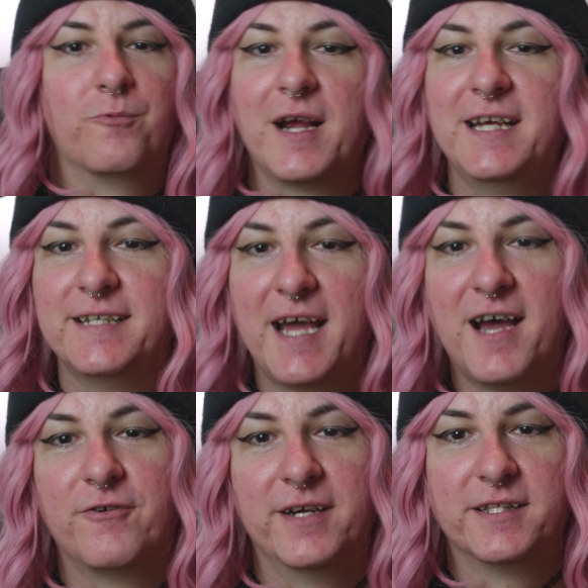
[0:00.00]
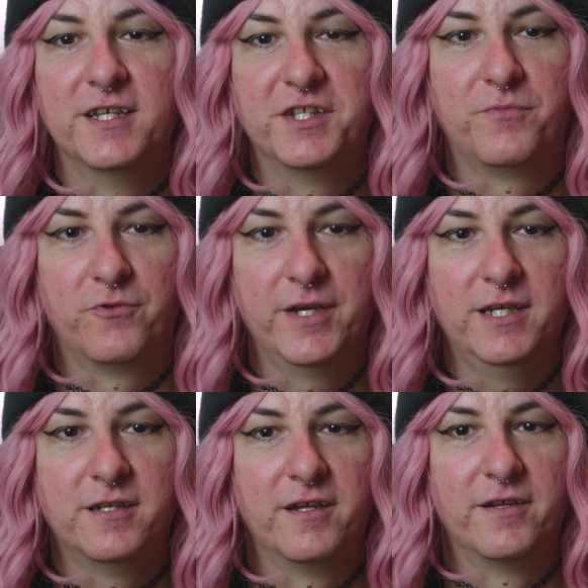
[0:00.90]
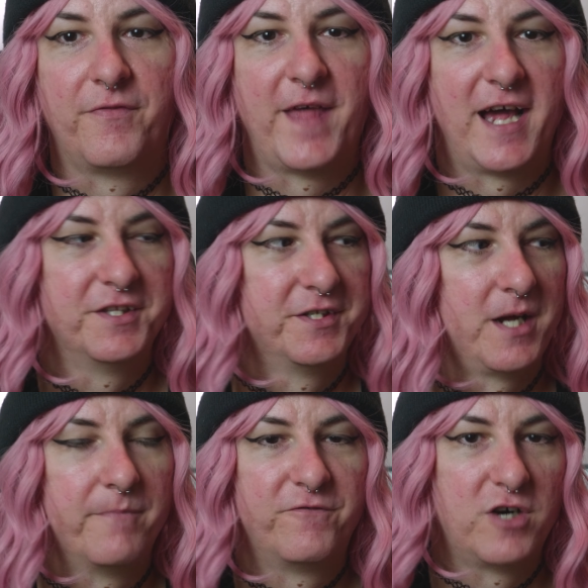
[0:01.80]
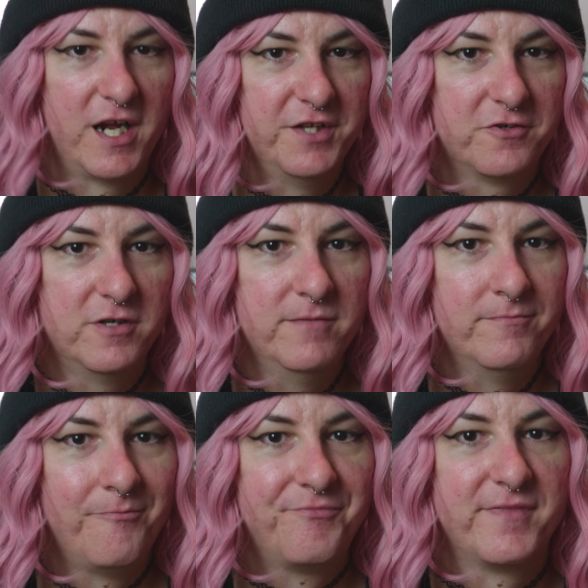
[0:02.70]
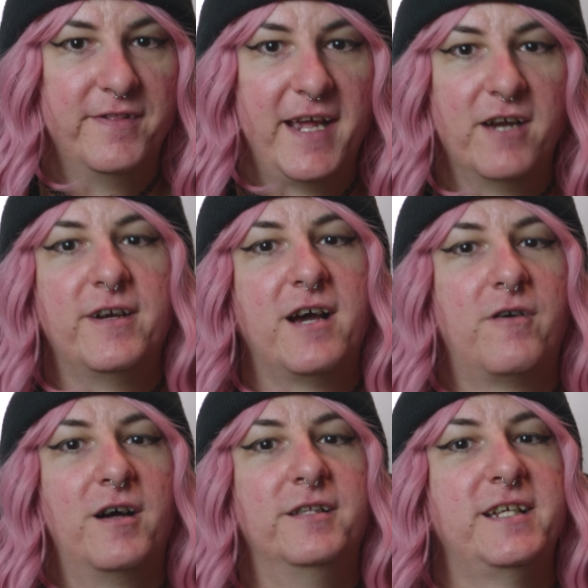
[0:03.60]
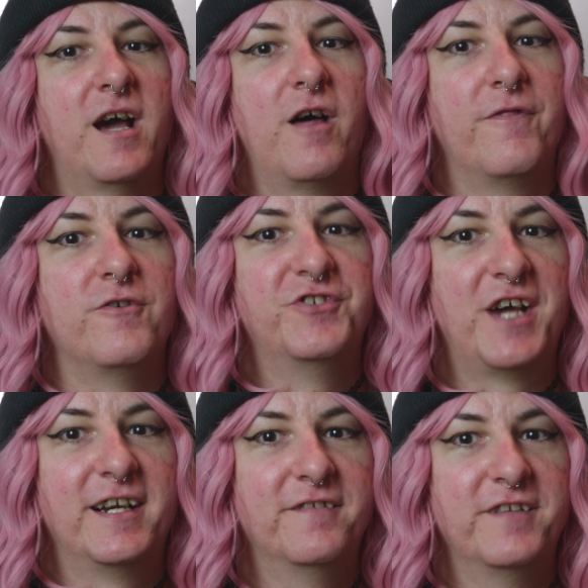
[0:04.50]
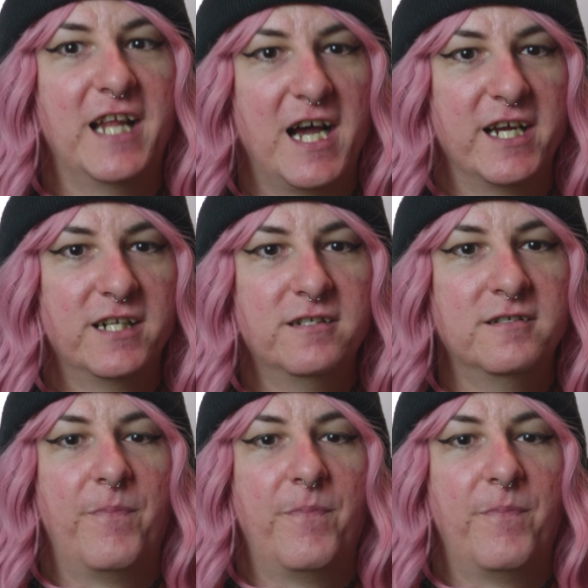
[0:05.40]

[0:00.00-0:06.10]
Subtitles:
Right now, at this point, that stop for ice cream, they are now on the other side of the line.